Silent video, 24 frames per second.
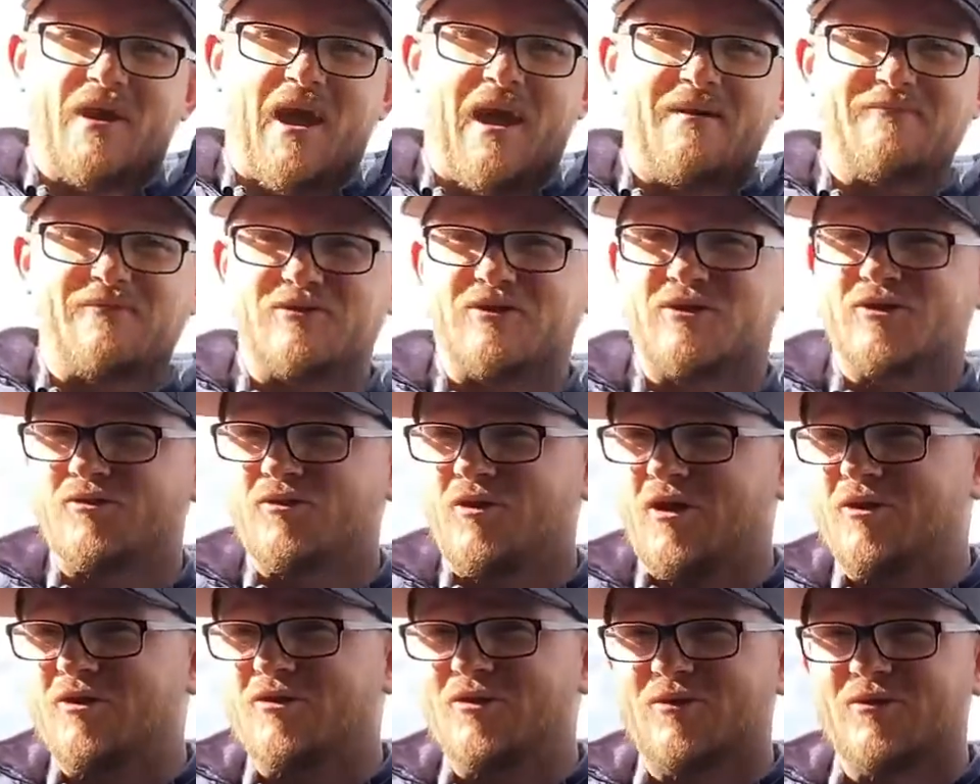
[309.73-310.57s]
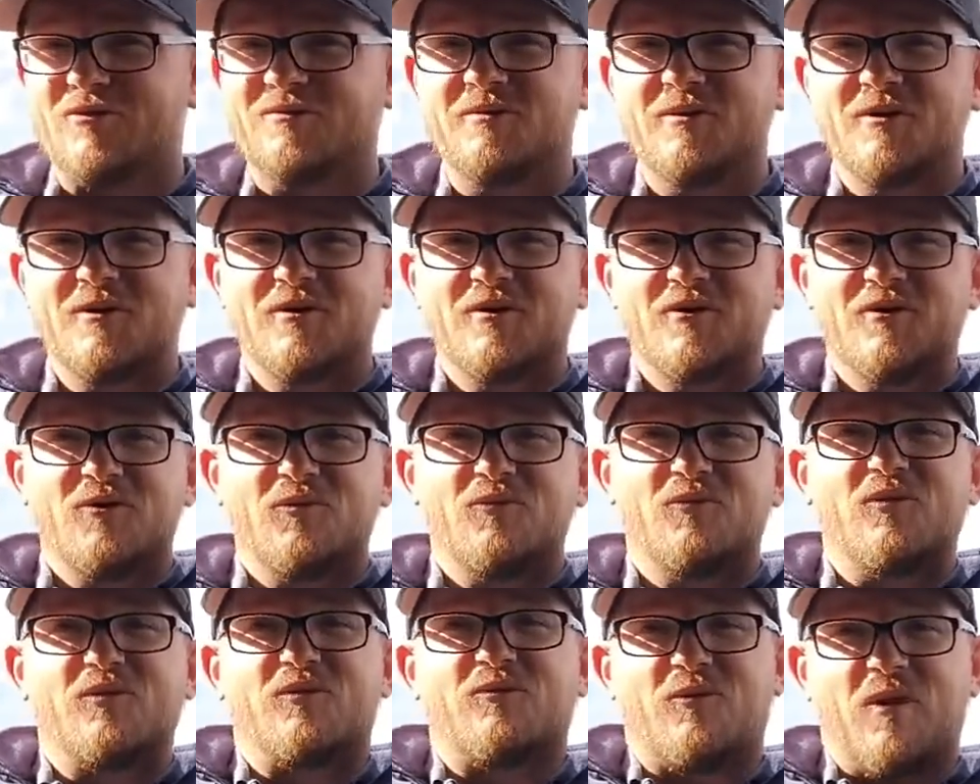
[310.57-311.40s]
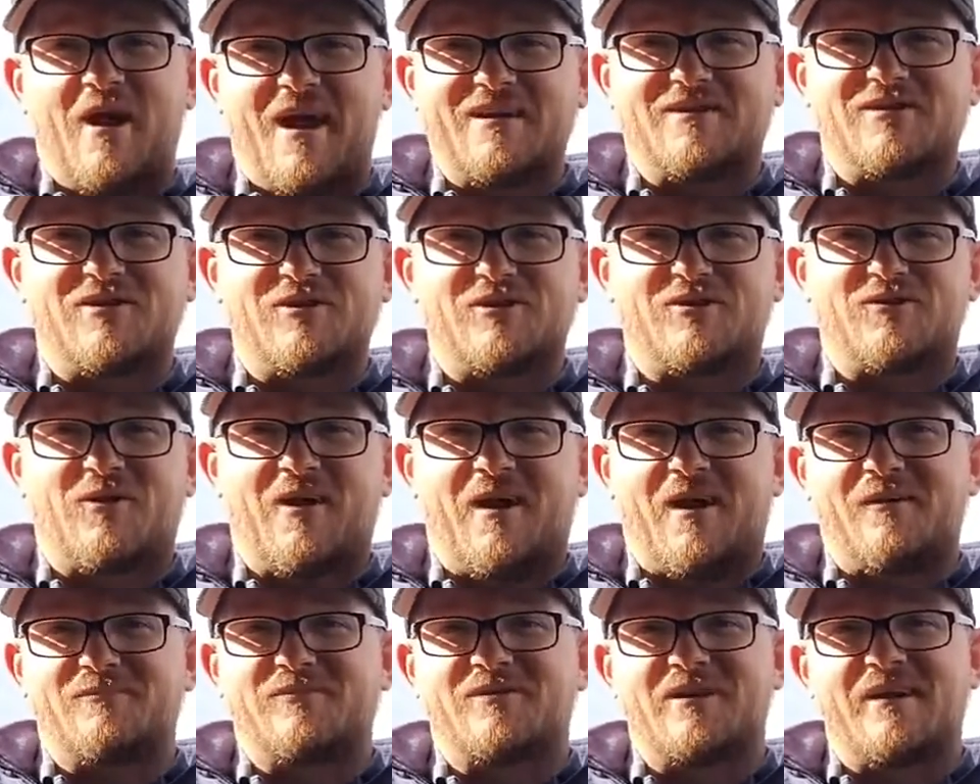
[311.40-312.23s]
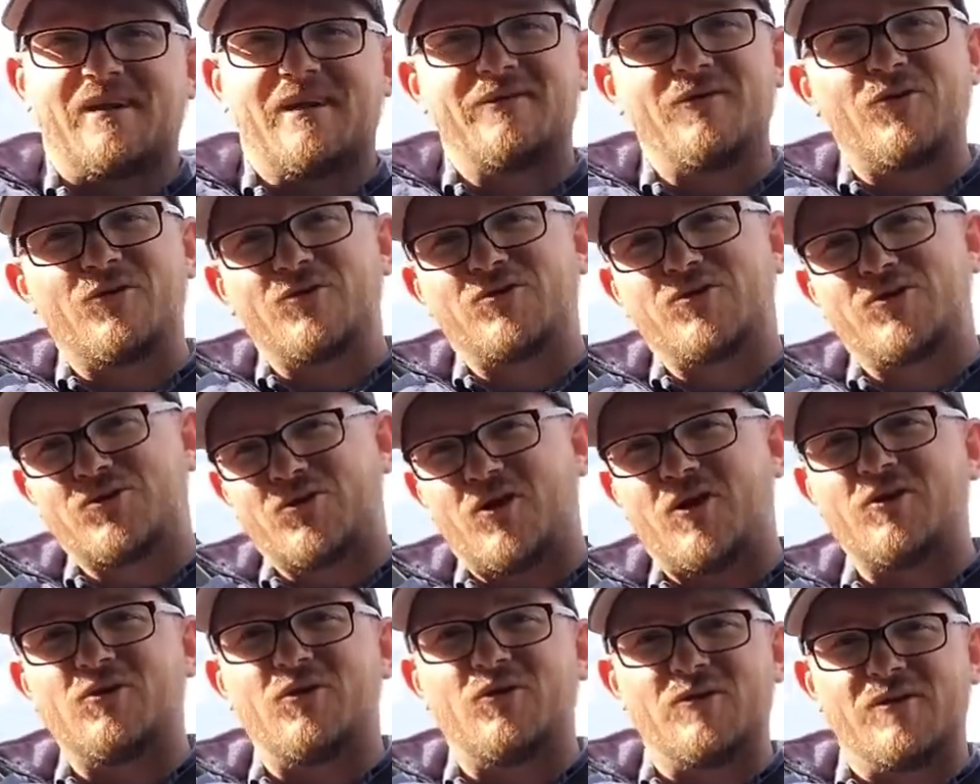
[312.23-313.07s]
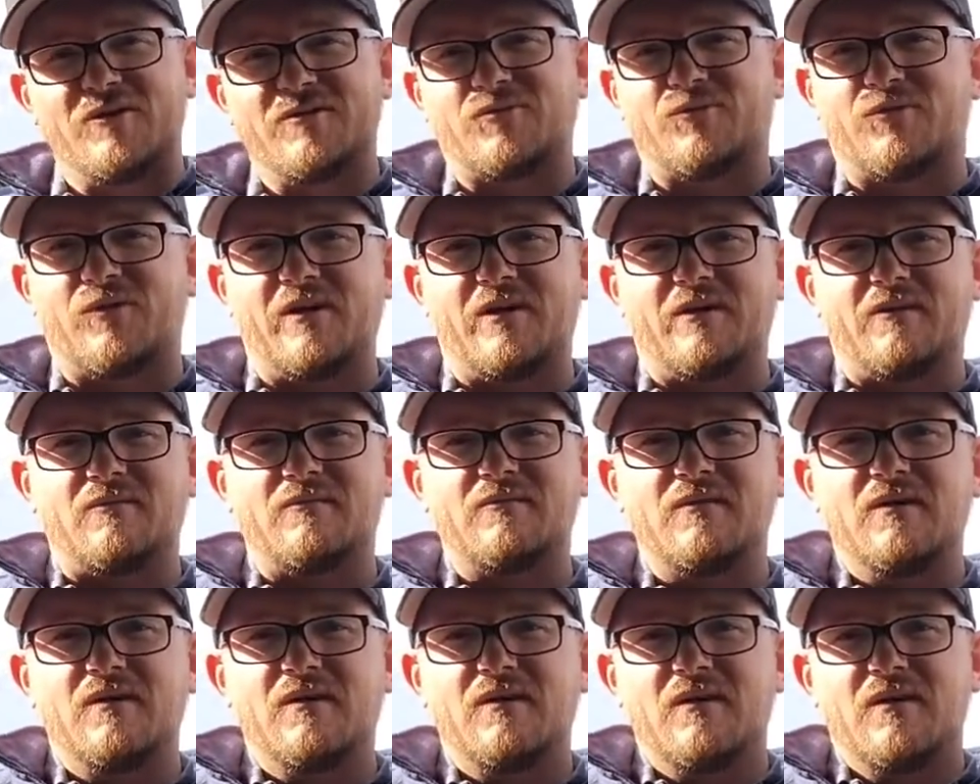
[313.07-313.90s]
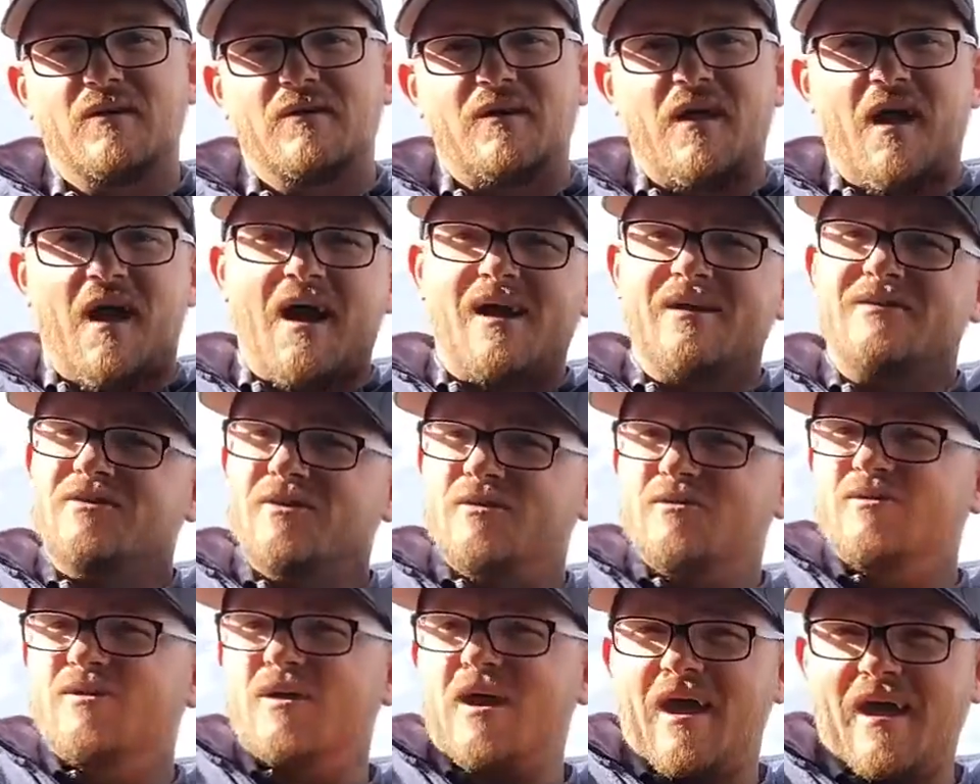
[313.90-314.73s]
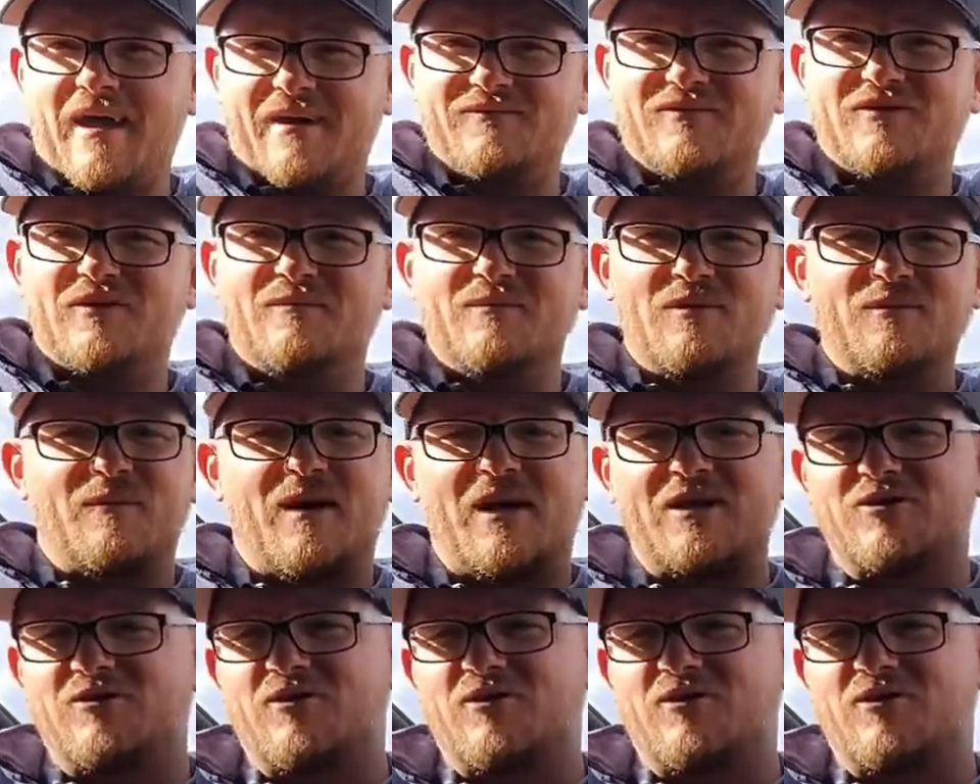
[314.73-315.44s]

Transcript: you have a struggle with ratchet straps, and the struggle is real. Now, I do have some in